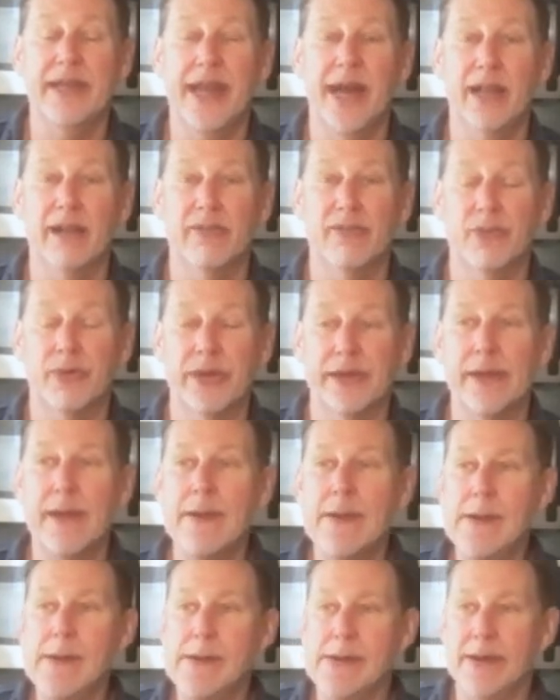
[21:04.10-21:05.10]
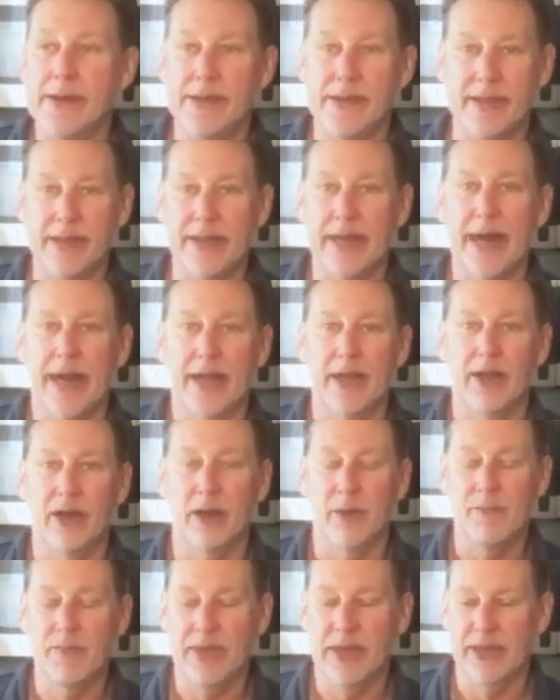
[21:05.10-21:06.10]
in California, you got to
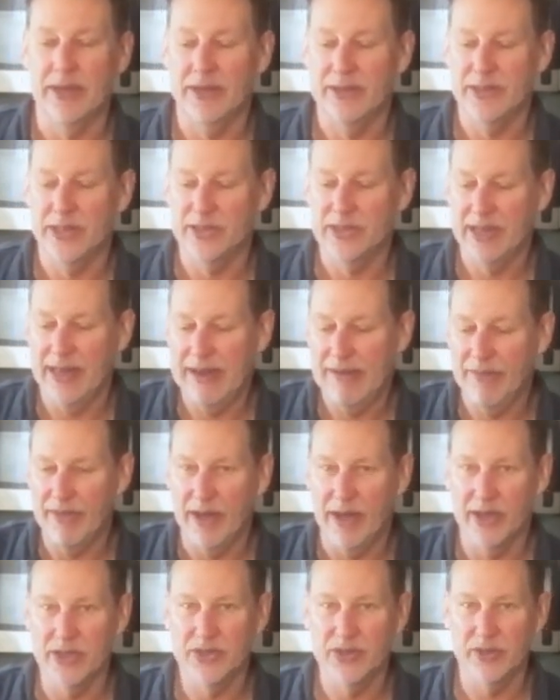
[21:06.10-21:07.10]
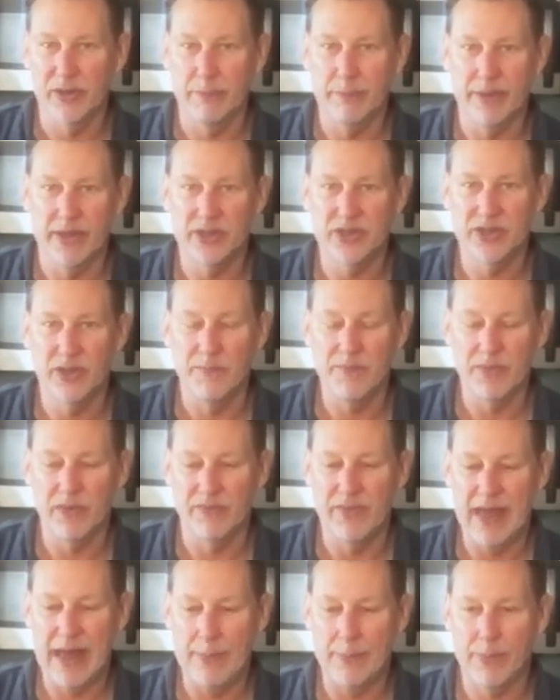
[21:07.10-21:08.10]
go. It, it, doesn't have the hustle and bustle
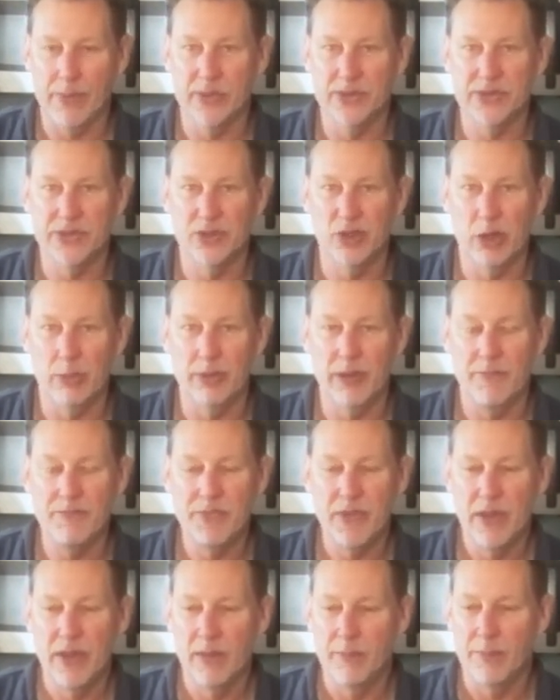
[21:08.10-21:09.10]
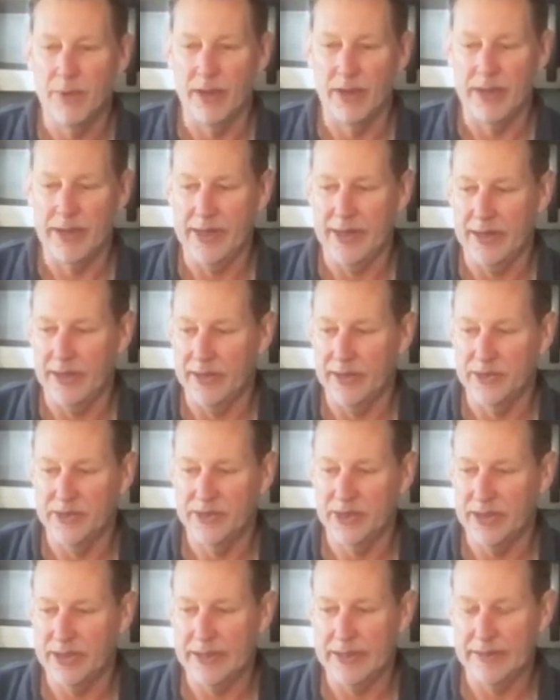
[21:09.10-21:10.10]
of Napa or Sonoma, but it
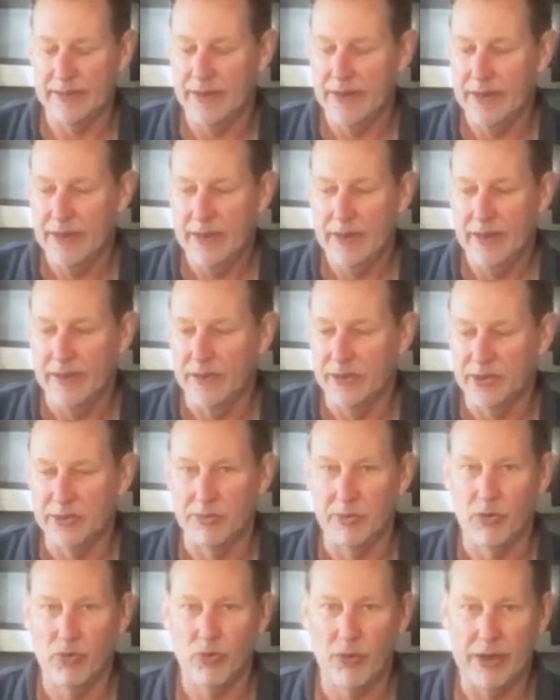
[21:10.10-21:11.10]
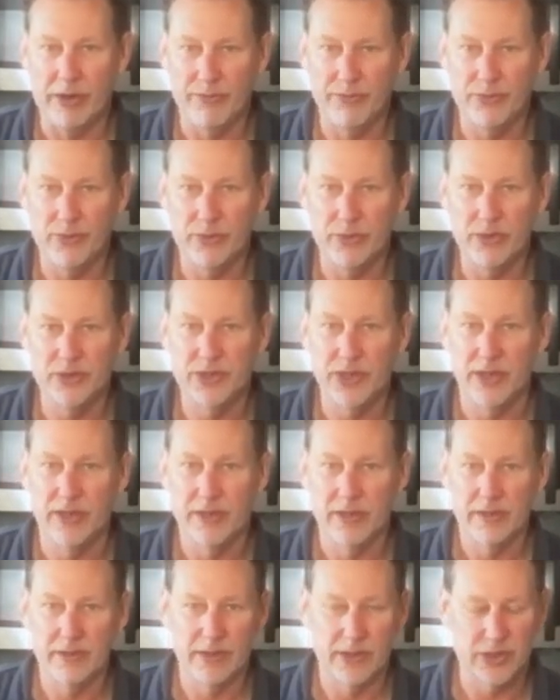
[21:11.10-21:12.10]
is. Uh, there's some great foods,
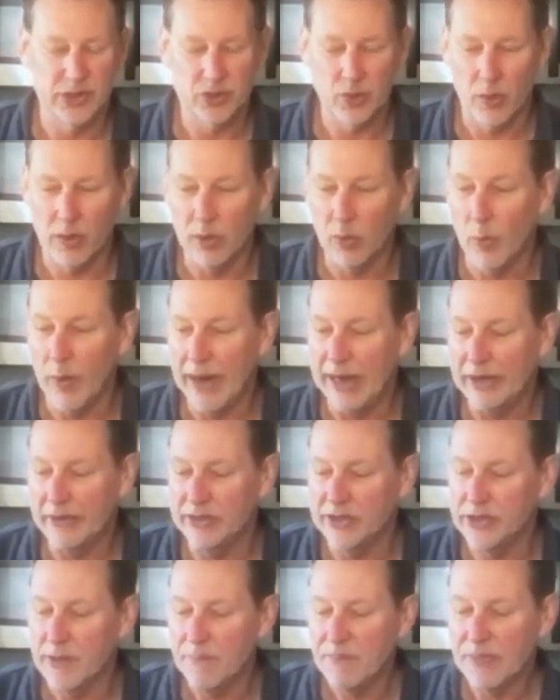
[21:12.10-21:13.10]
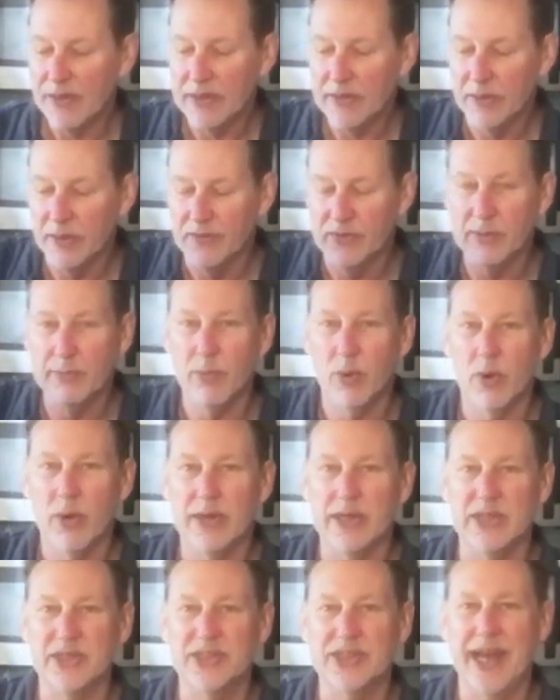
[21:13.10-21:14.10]
historic wineries.
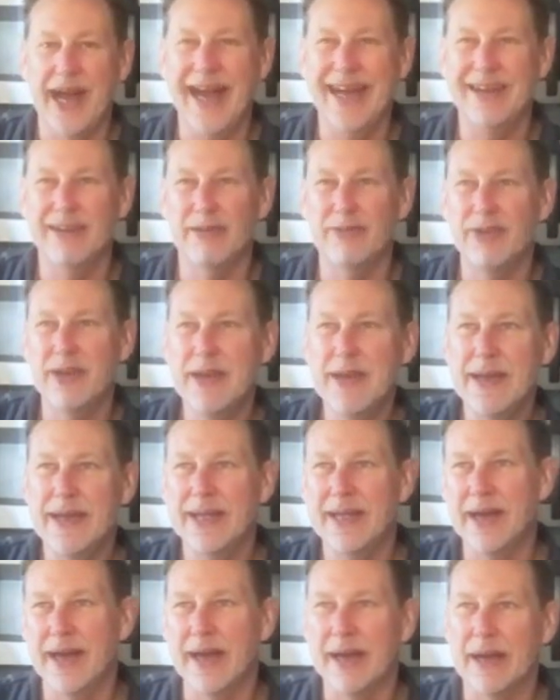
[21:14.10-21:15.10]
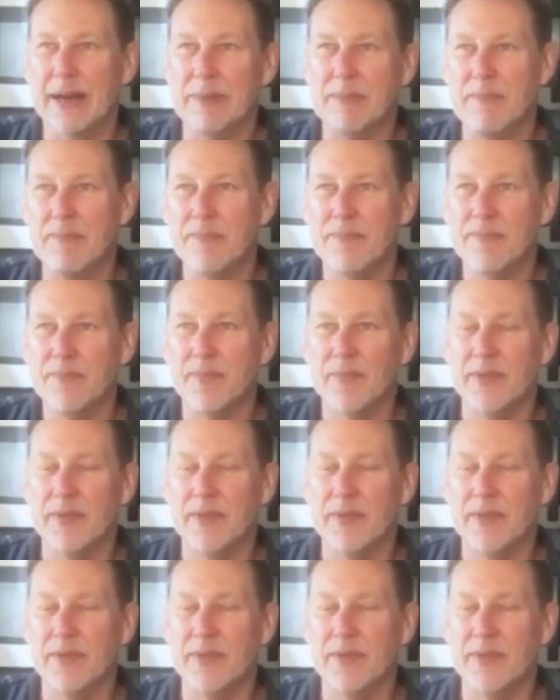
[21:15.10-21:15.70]
Livermore is kind of um,